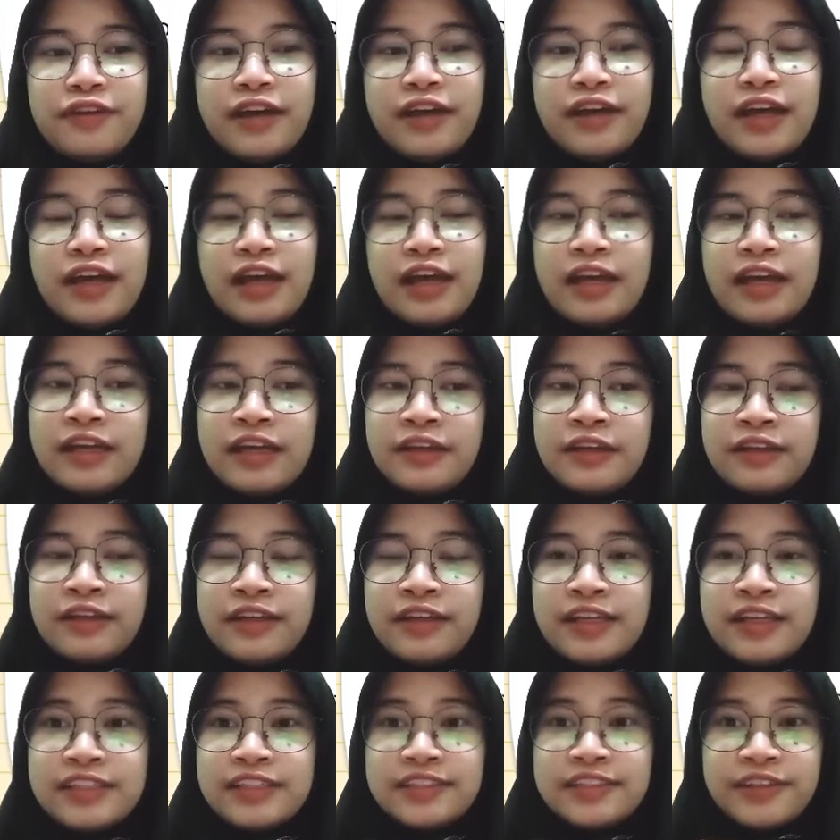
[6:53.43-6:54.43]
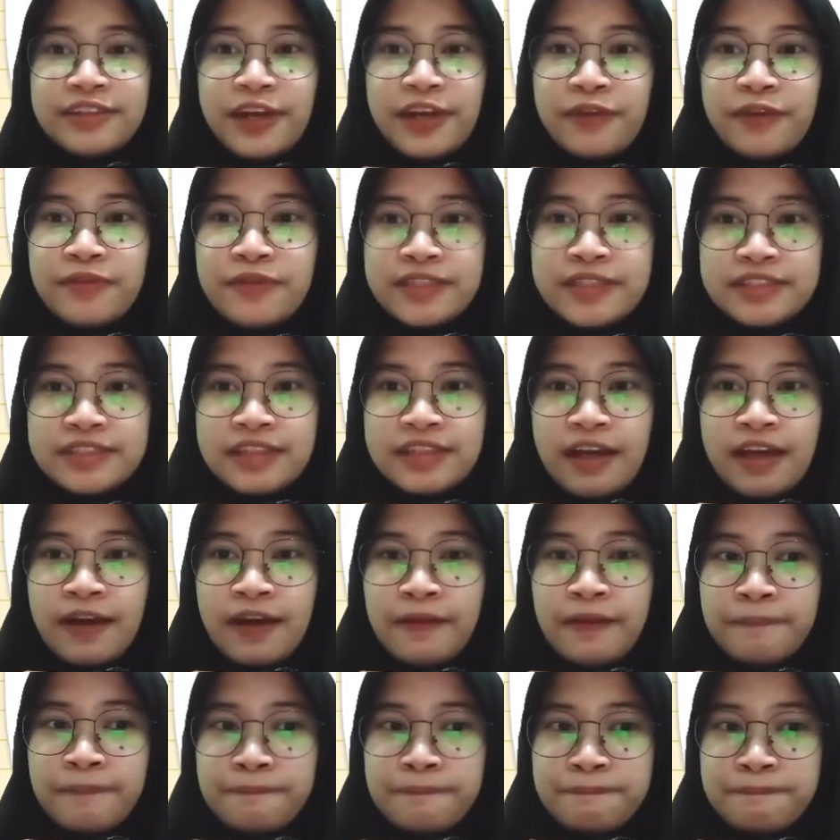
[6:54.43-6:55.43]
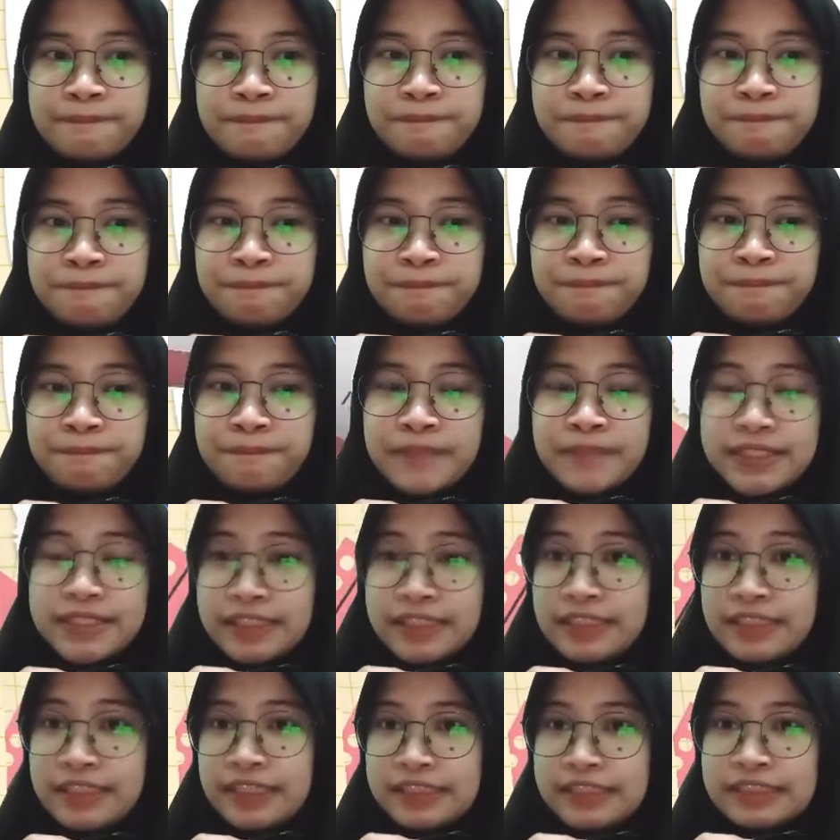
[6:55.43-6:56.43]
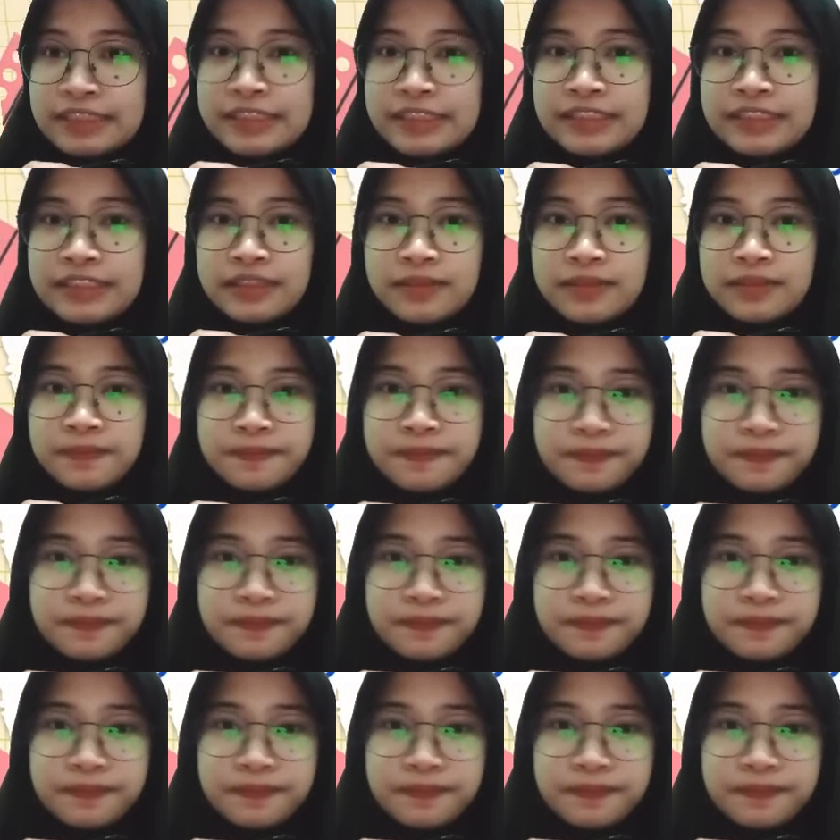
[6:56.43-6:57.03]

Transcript: And let's try with some sentences.